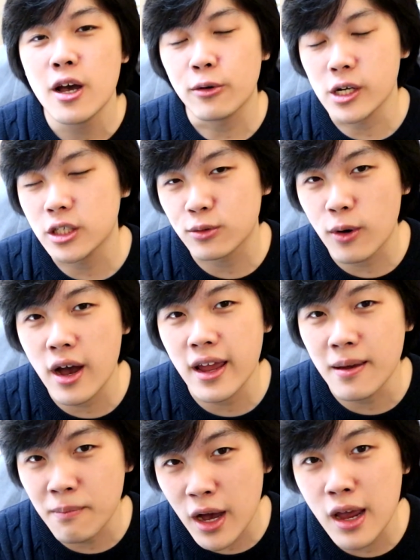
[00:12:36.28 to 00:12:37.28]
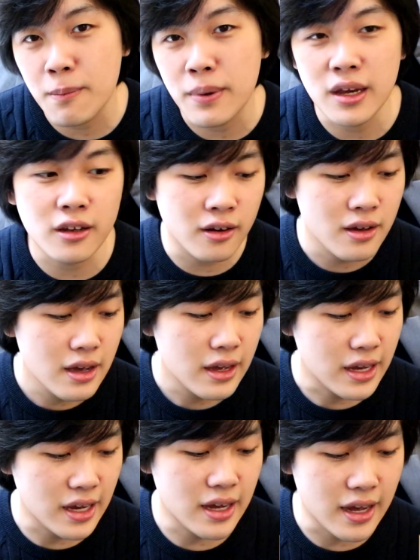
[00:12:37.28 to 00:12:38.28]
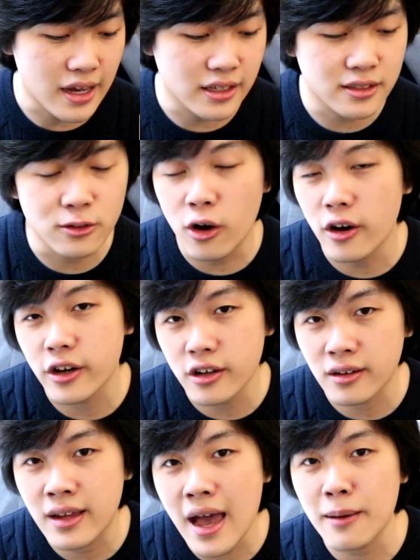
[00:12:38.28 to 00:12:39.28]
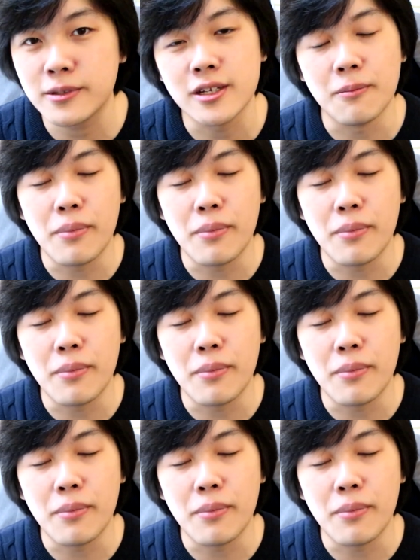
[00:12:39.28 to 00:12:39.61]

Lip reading: which is why, in my opinion, he is not a good captain.